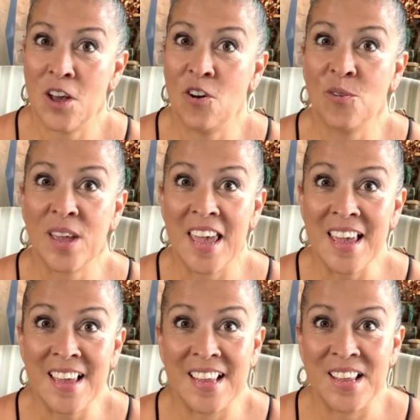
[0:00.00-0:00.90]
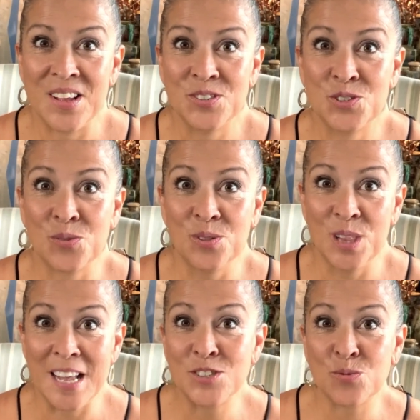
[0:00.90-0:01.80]
Okay, so
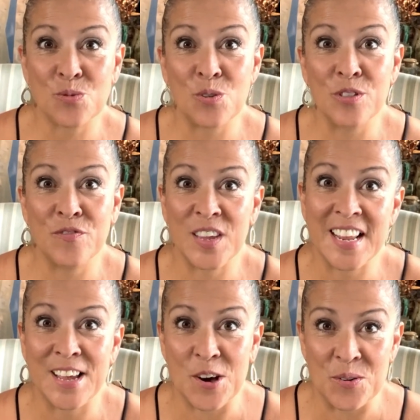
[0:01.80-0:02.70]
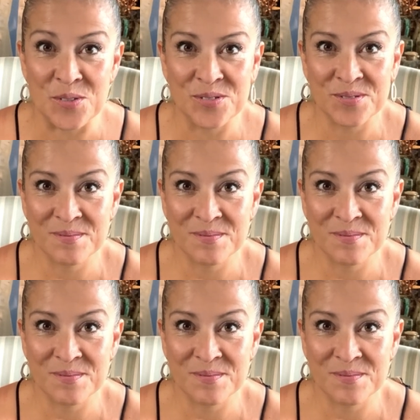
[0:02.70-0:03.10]
let's roll the video.